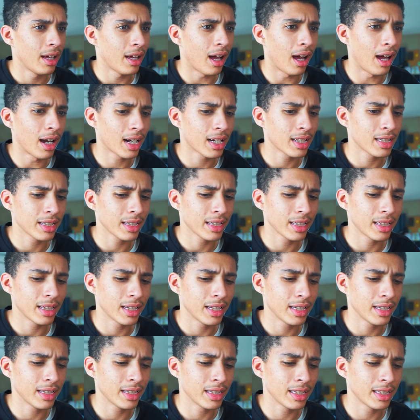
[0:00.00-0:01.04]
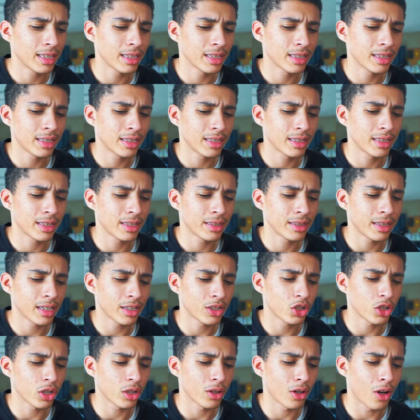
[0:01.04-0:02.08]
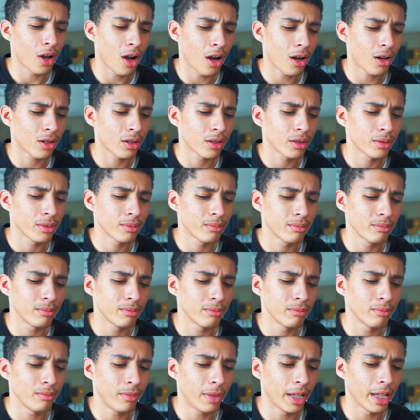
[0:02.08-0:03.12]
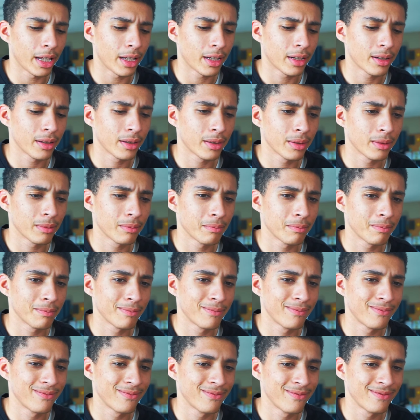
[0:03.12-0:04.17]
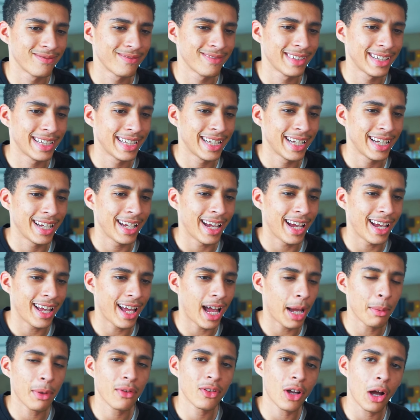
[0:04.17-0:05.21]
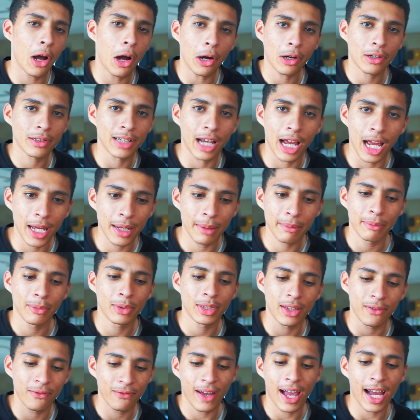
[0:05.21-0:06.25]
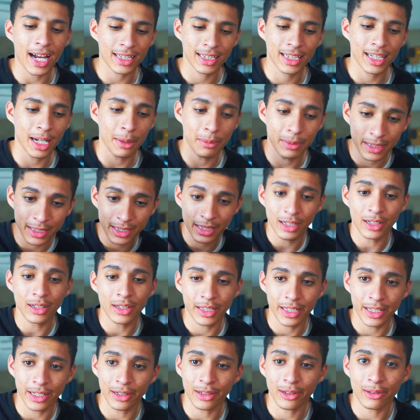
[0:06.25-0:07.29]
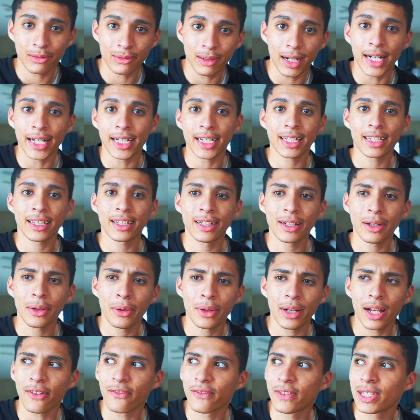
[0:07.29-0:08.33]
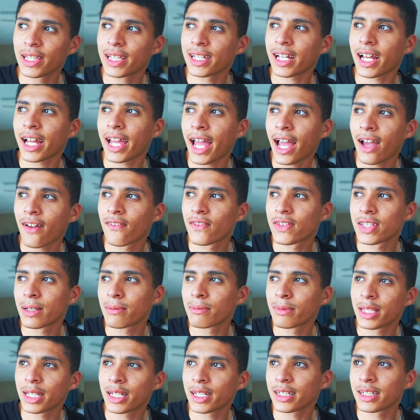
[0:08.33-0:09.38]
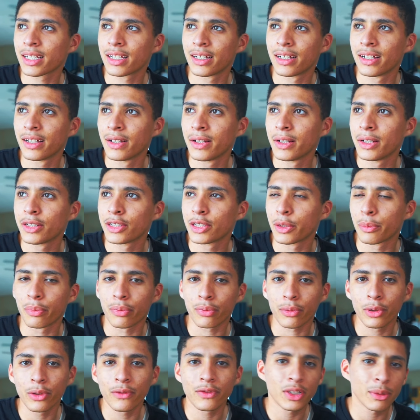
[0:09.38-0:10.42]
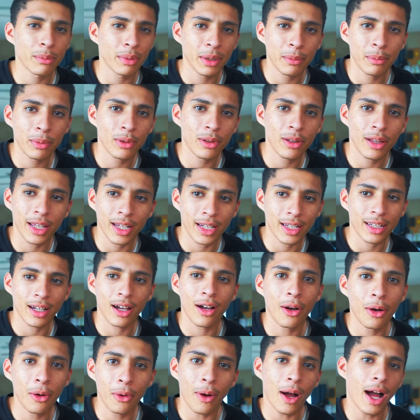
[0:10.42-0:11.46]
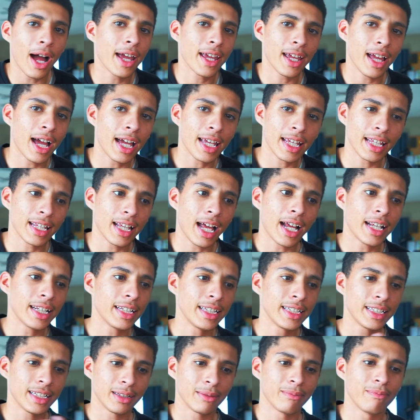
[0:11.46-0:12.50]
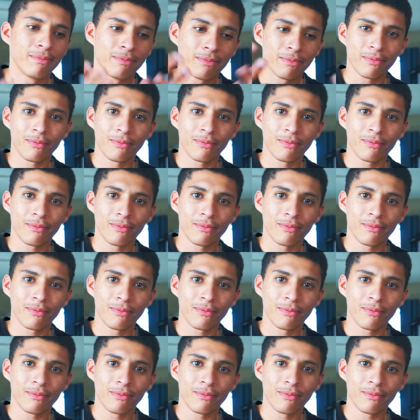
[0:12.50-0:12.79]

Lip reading: honestly, this is such a hard, like, I'm having a hard time with the fact that I'm still here writing, and I feel like I have something to prove to people, like, oh, I need to,